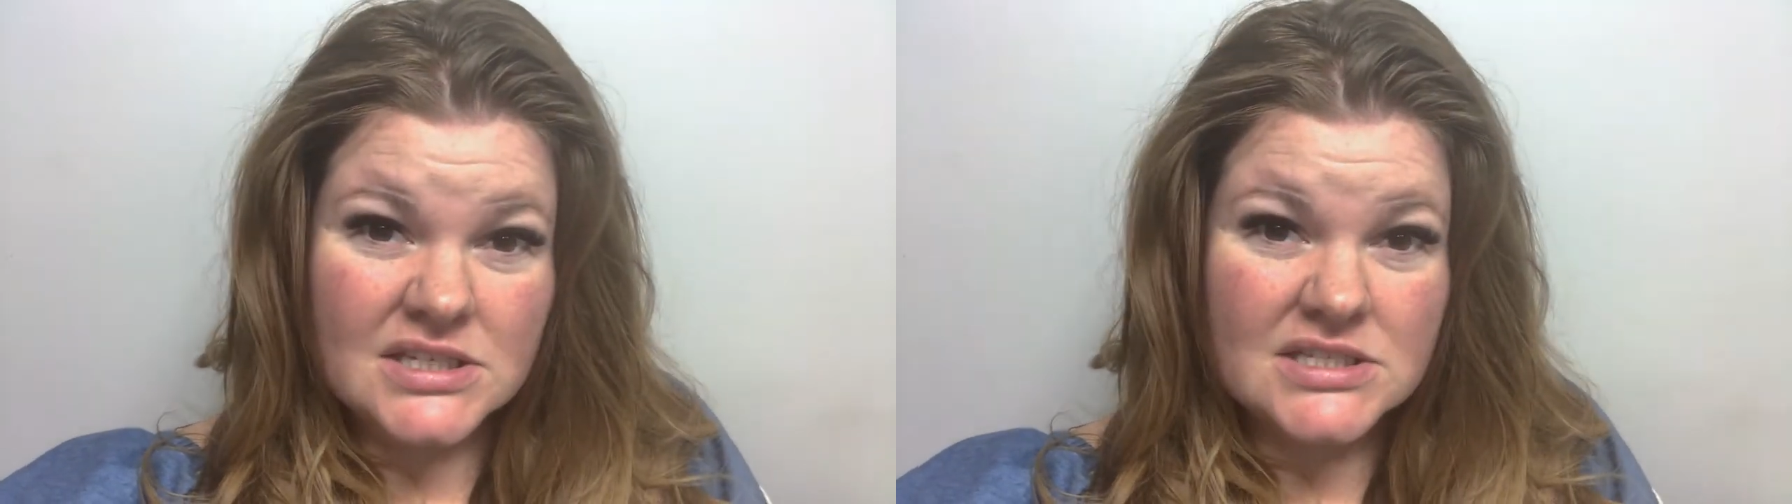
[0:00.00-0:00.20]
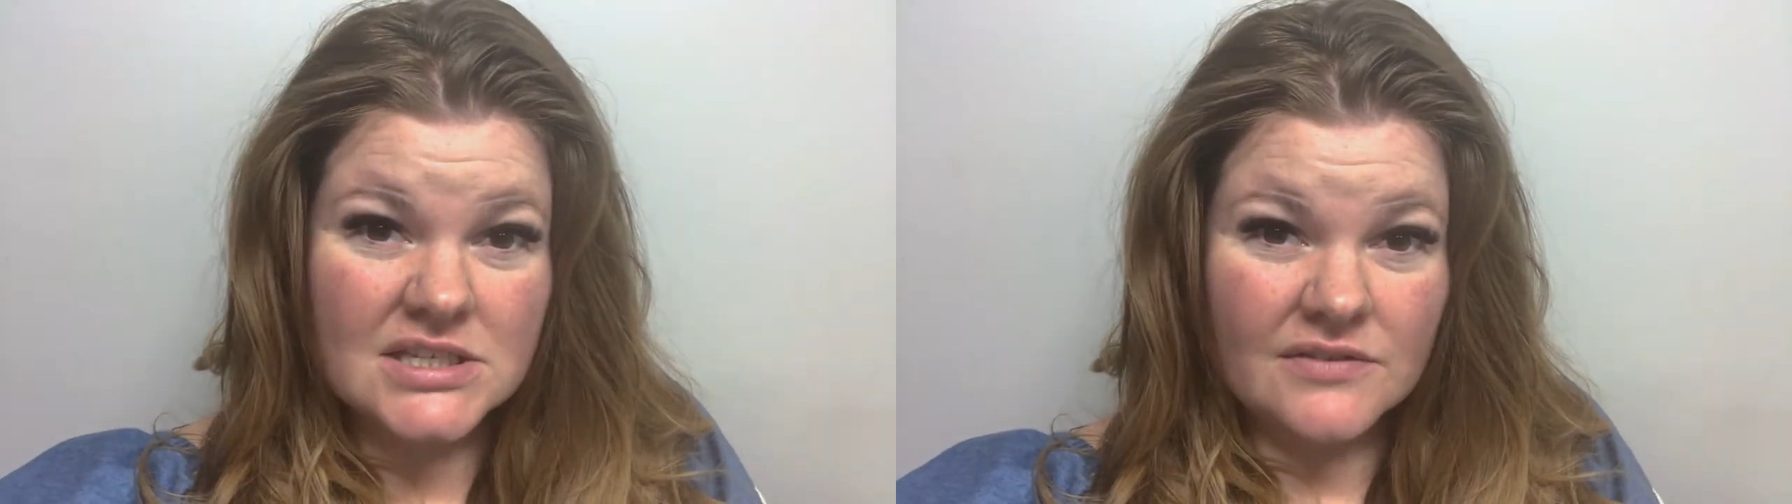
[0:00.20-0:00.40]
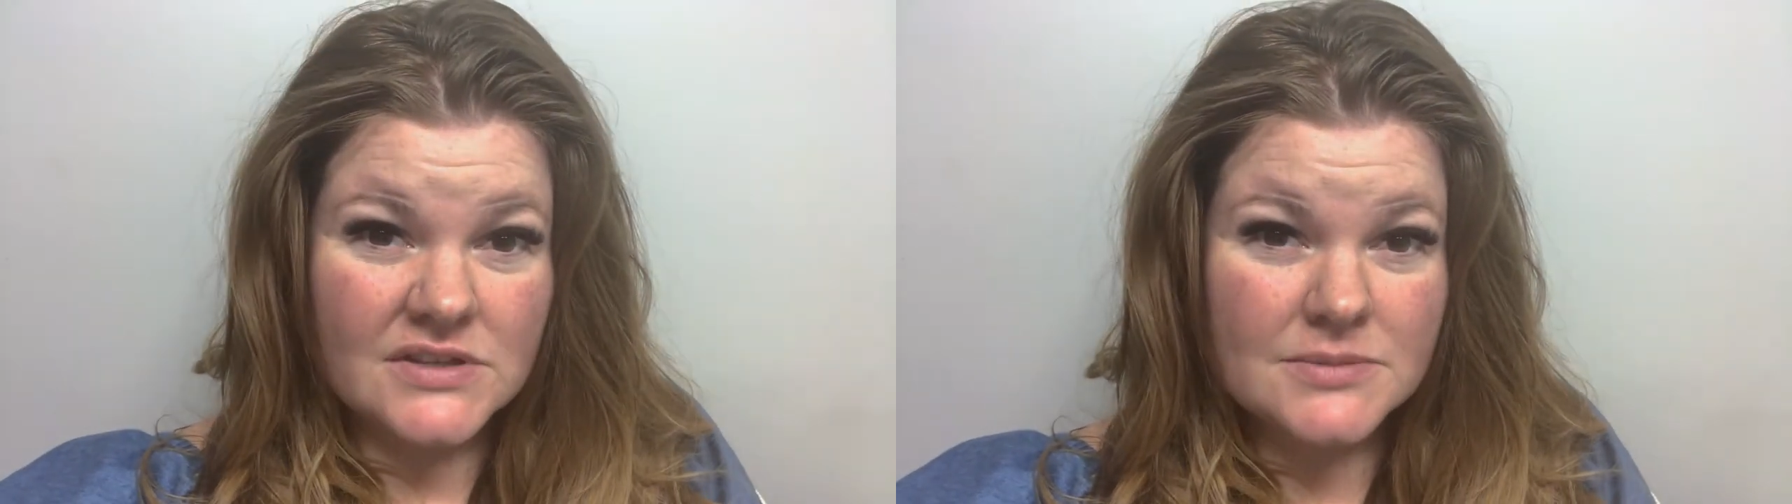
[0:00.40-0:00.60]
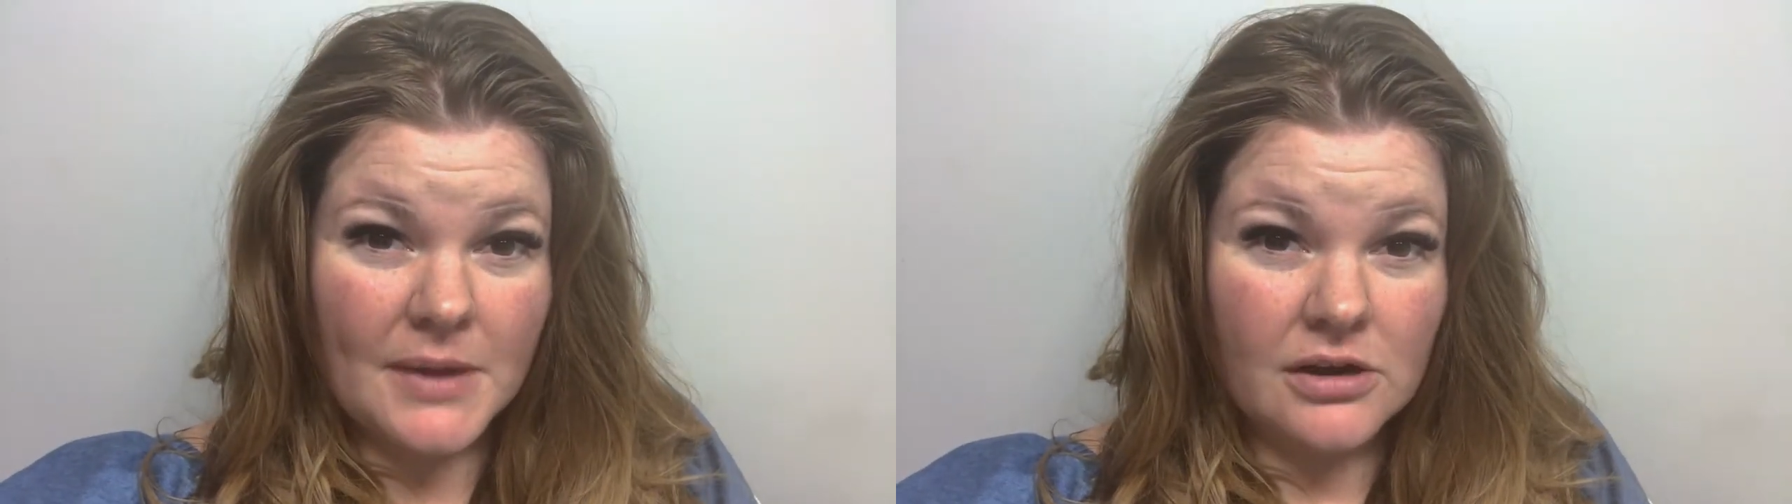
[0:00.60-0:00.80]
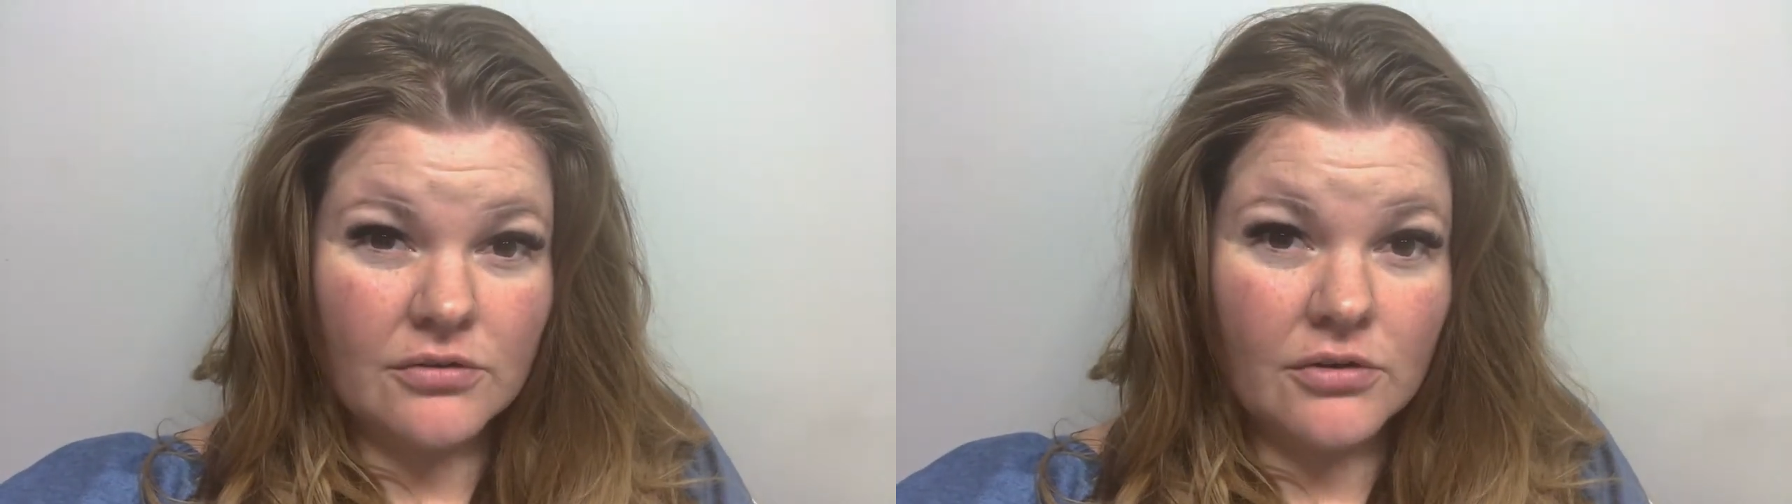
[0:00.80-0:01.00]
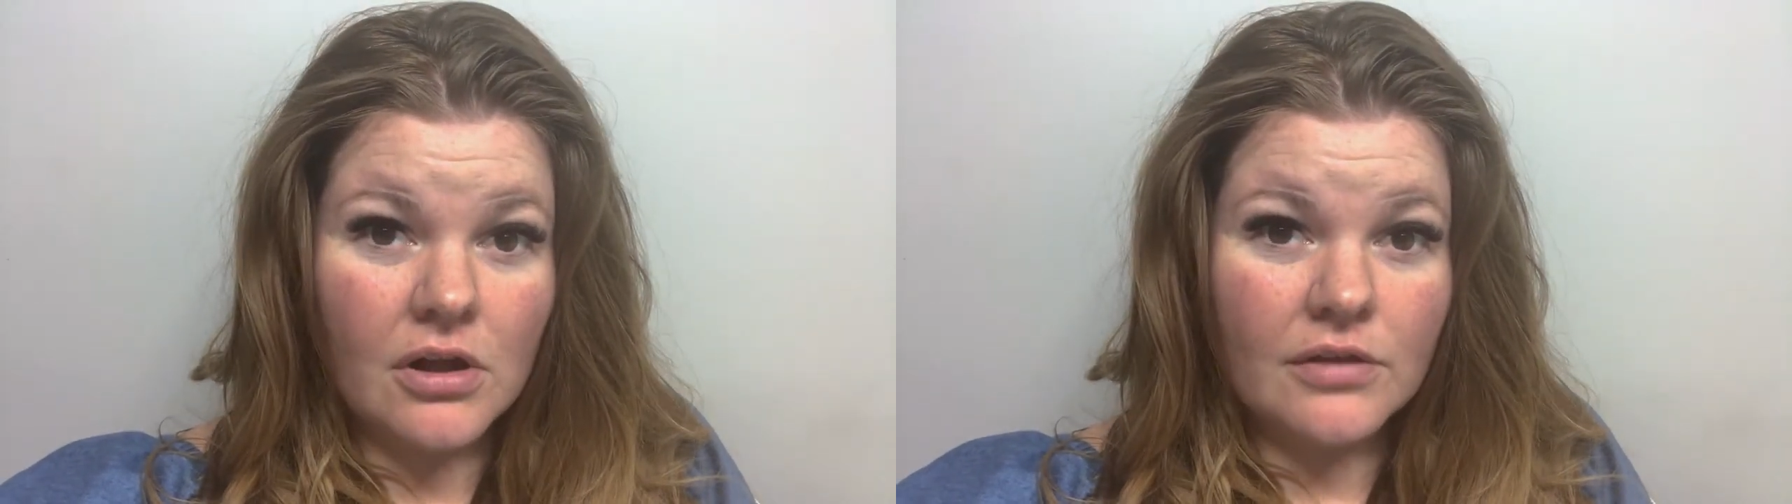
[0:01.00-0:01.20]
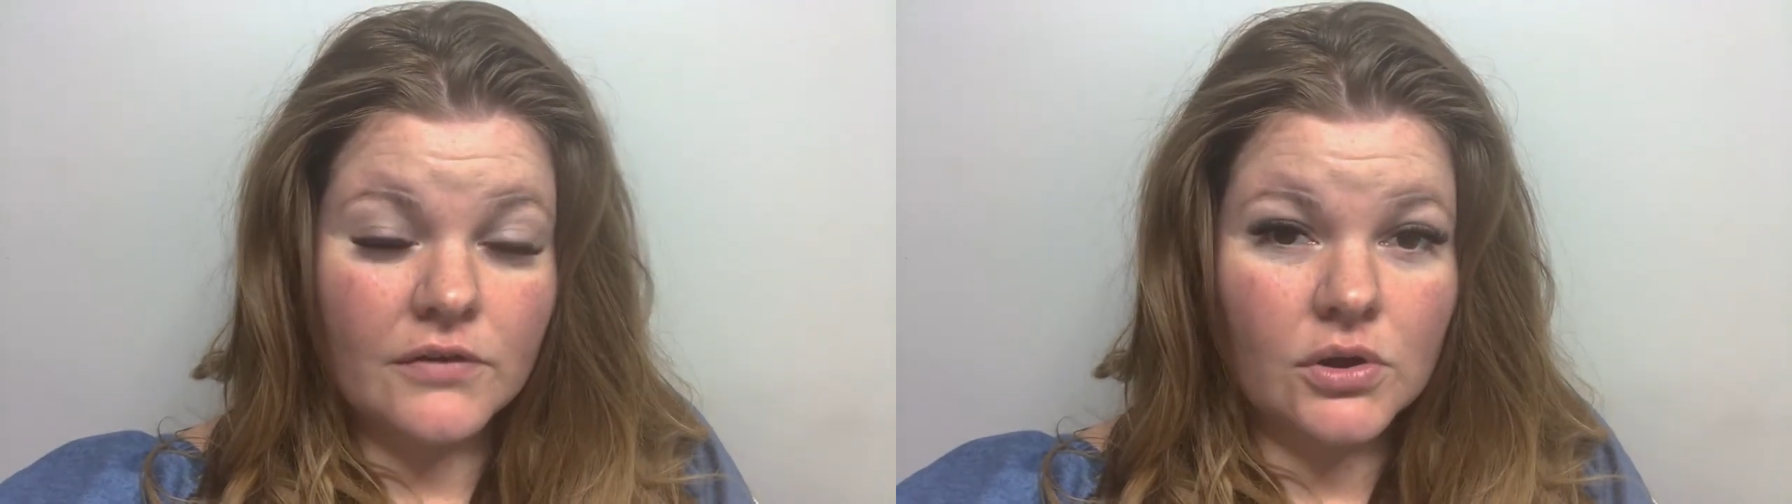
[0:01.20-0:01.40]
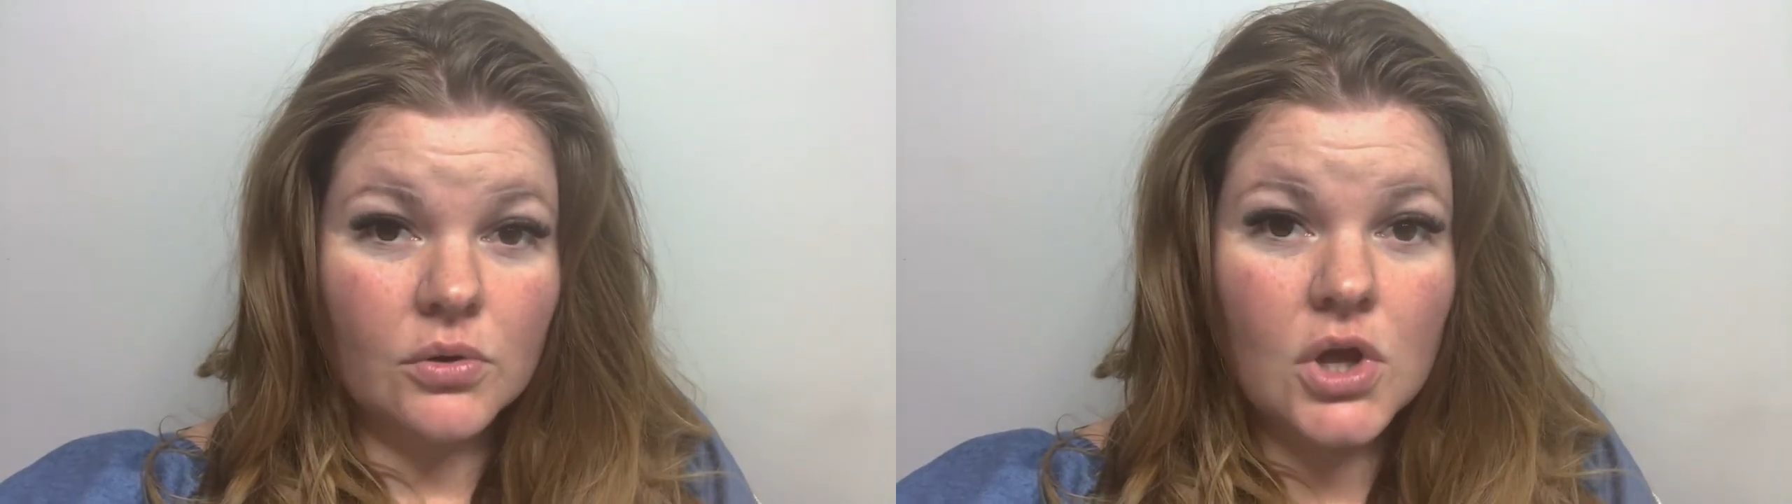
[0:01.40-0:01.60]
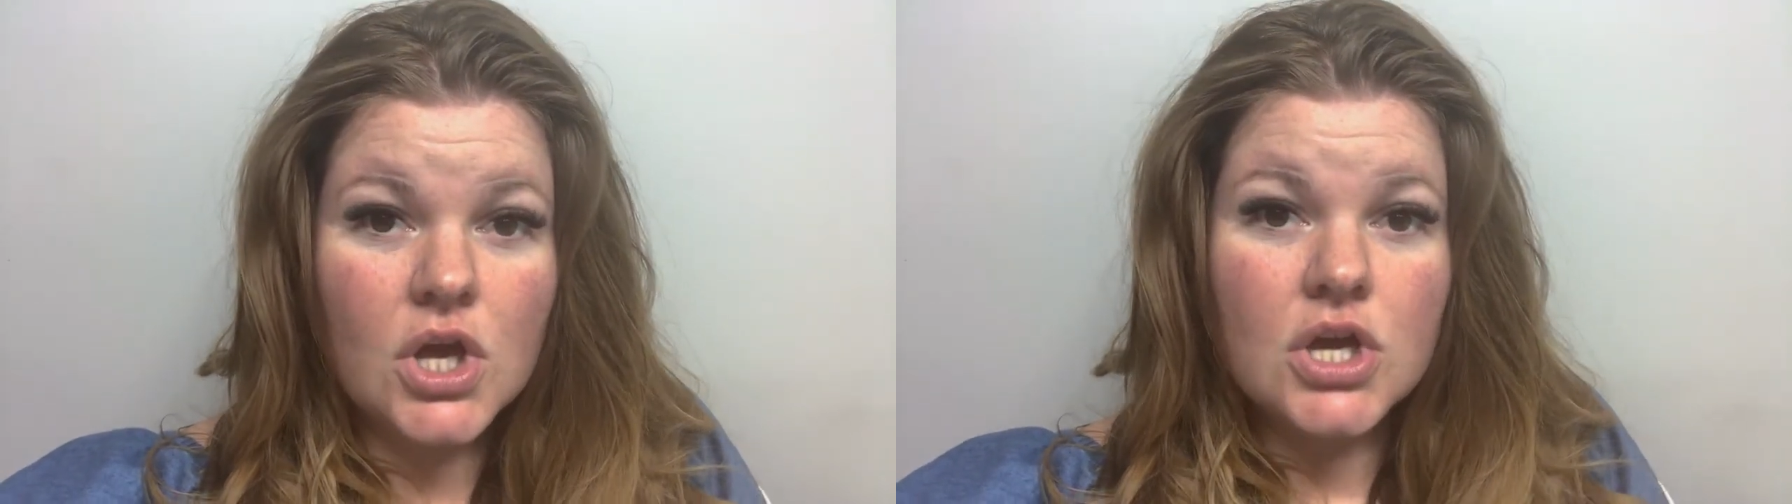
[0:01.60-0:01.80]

to see if it's better for all of you.